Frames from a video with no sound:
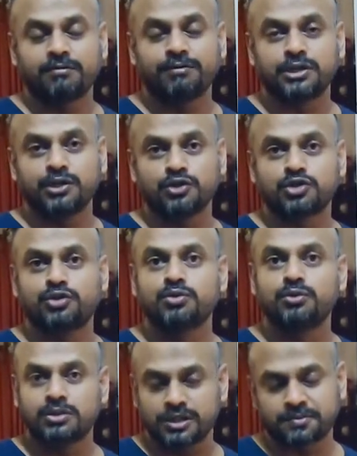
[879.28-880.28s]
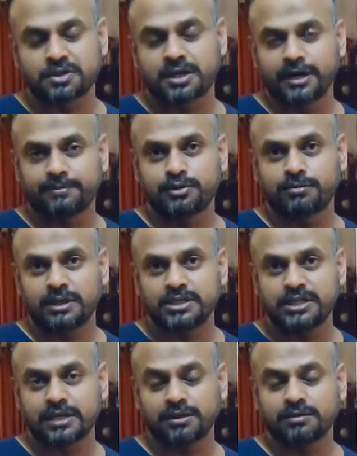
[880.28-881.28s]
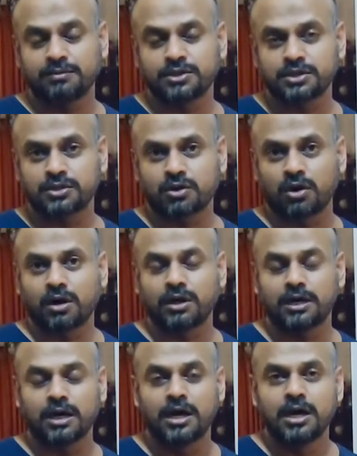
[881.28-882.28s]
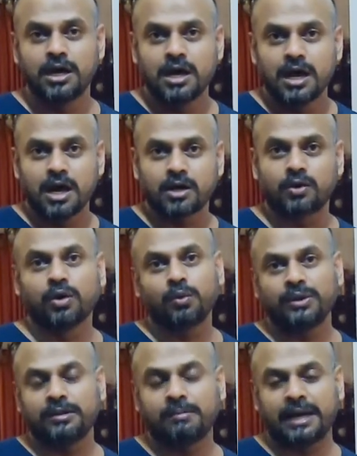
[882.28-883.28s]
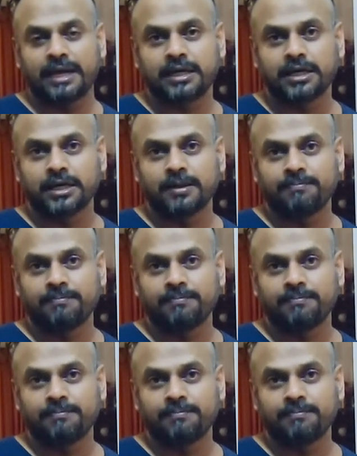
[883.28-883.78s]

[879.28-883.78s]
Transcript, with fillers: videos, do subscribe to my channel, which is called Cook with the Bike